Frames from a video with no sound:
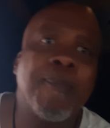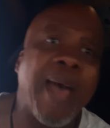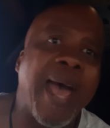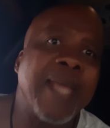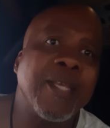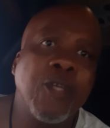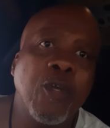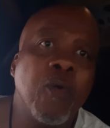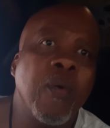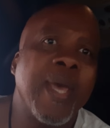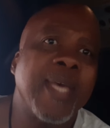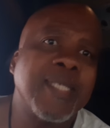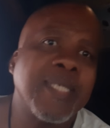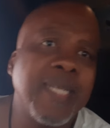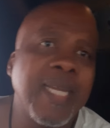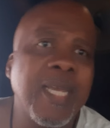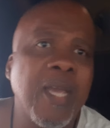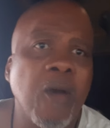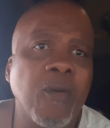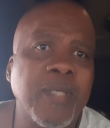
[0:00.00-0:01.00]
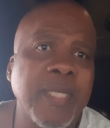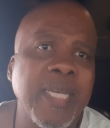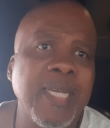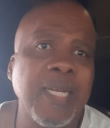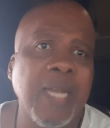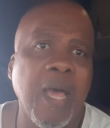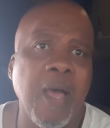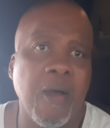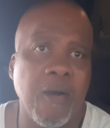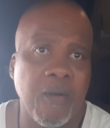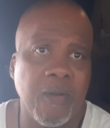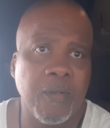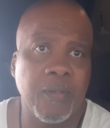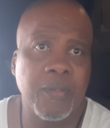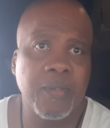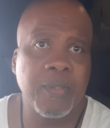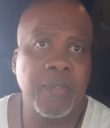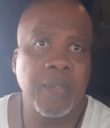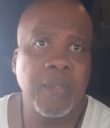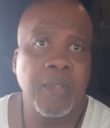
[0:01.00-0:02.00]
by US DOT laws.
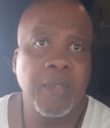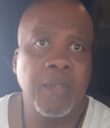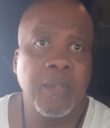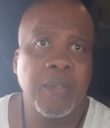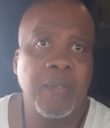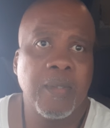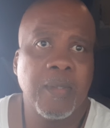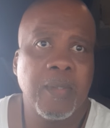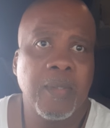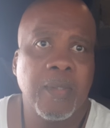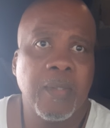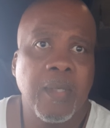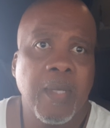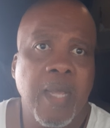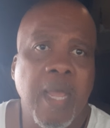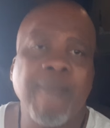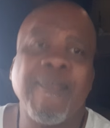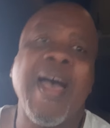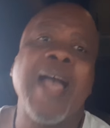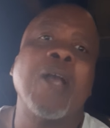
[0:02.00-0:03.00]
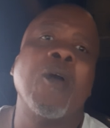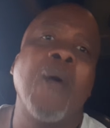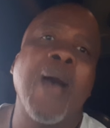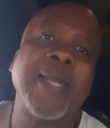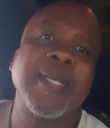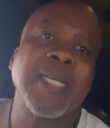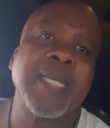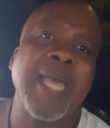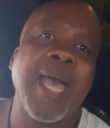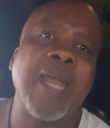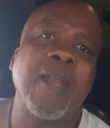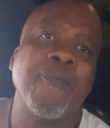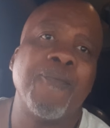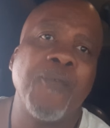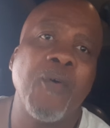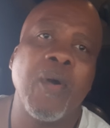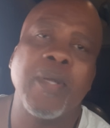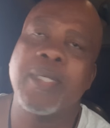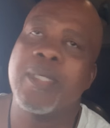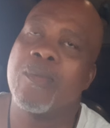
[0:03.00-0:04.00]
If I go out to
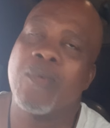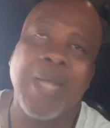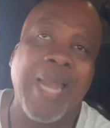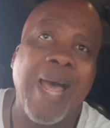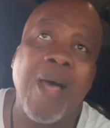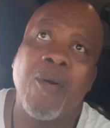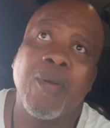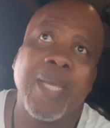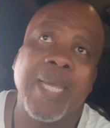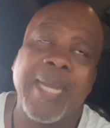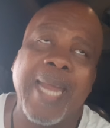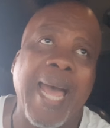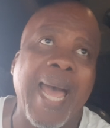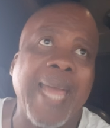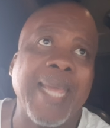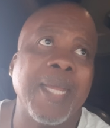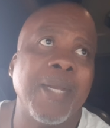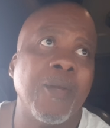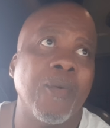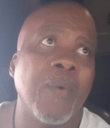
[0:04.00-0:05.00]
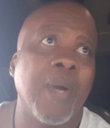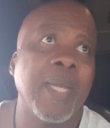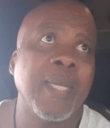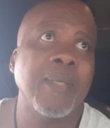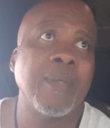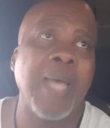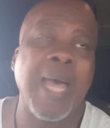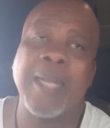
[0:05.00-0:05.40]
California, well, I don't get high anyway.